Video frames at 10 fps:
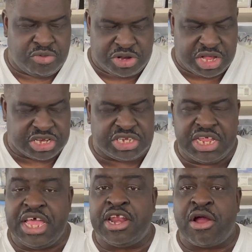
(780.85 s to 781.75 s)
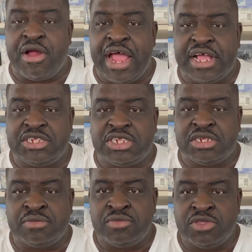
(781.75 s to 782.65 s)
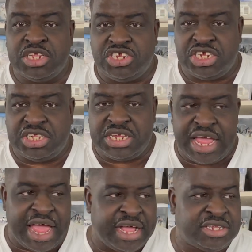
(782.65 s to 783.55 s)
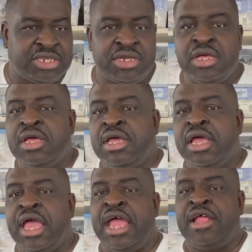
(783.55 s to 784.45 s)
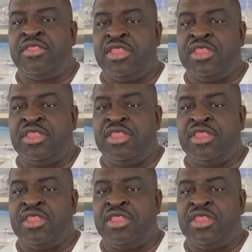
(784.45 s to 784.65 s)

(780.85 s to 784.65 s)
you get to the NRX, the GCX, and